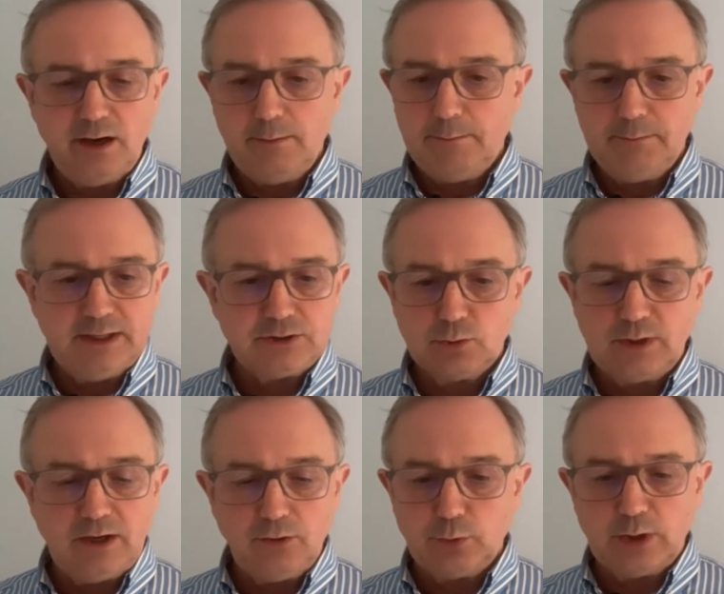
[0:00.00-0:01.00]
mental
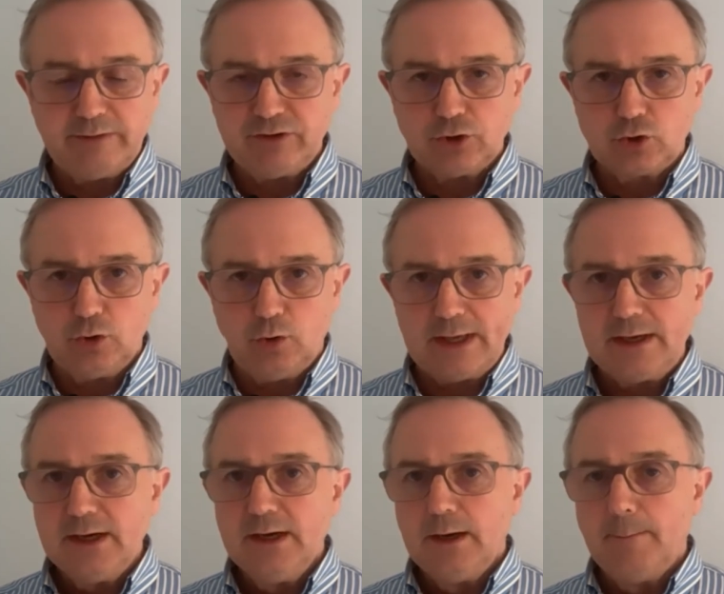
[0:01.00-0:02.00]
health, whatever you want to call it,
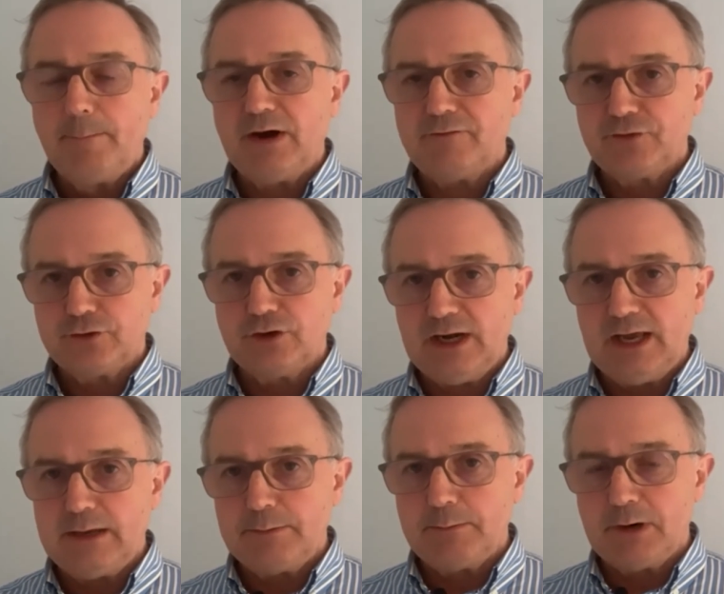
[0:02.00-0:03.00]
but for the
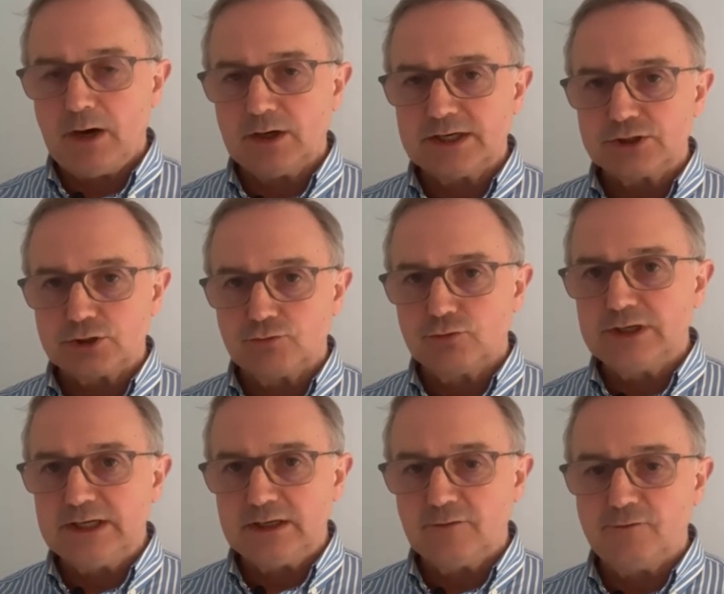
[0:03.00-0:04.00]
labour market to
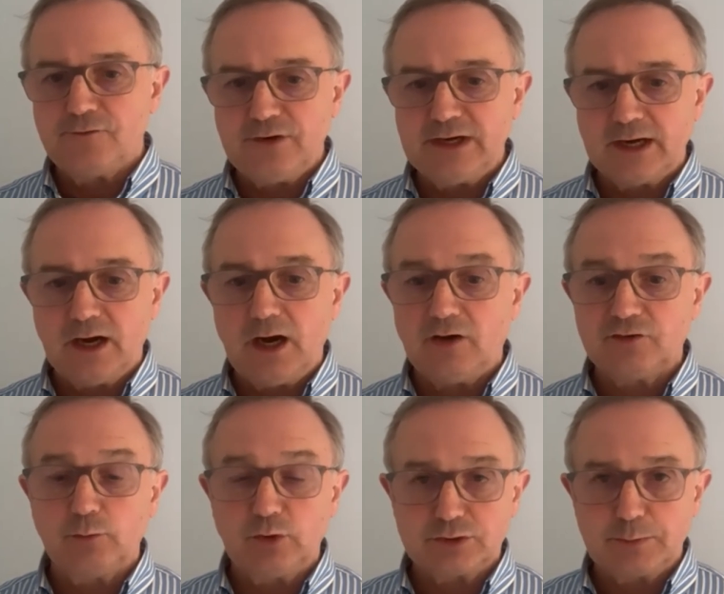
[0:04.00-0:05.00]
reconfigure
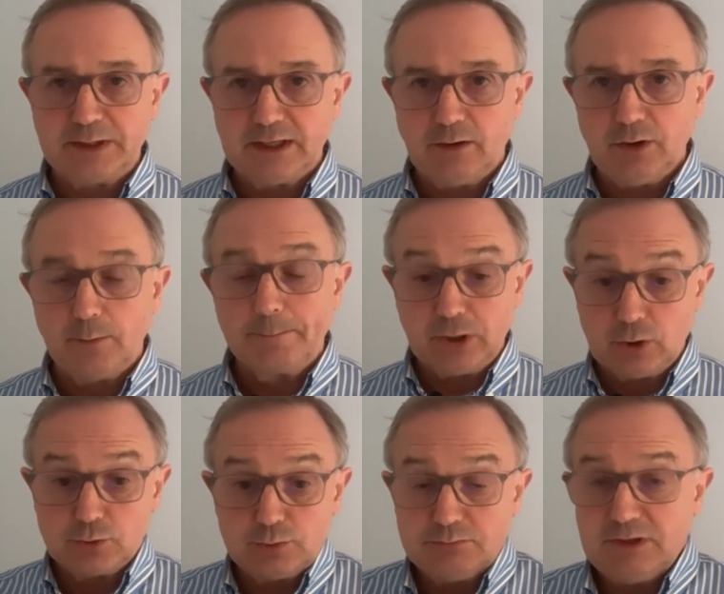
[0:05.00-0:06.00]
after what's been going on.
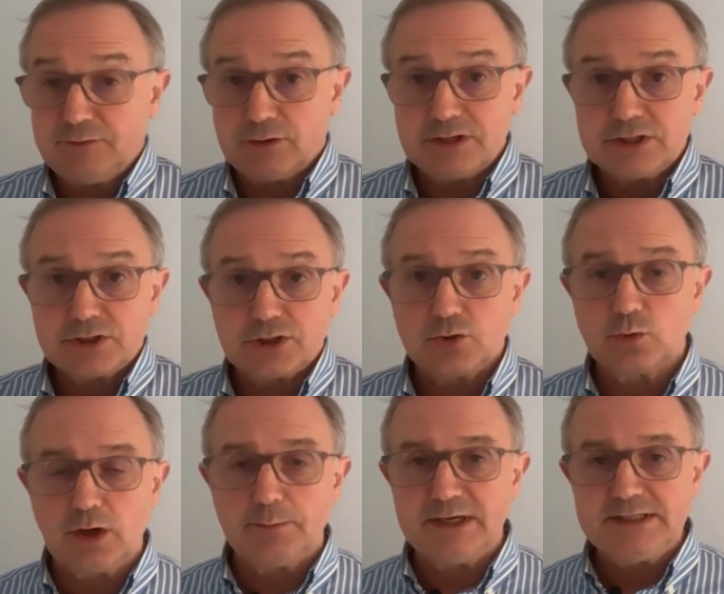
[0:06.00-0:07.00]
Because if there is a surge,
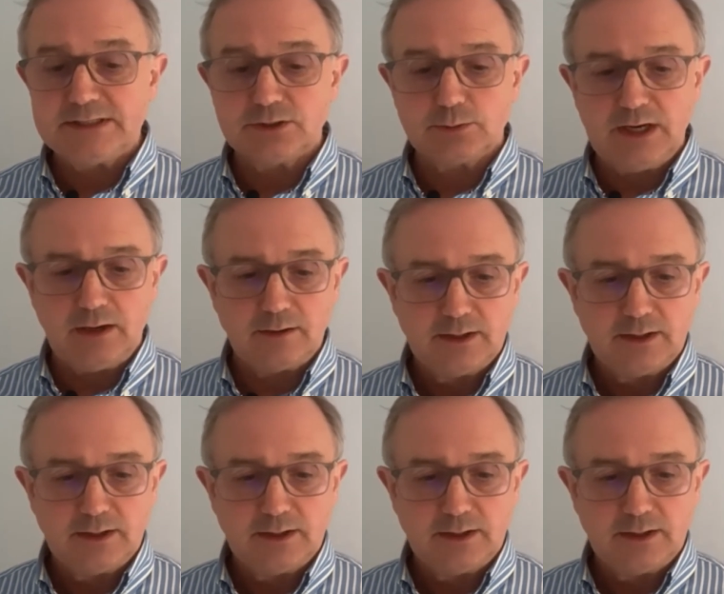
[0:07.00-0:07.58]
we've got to meet it as well.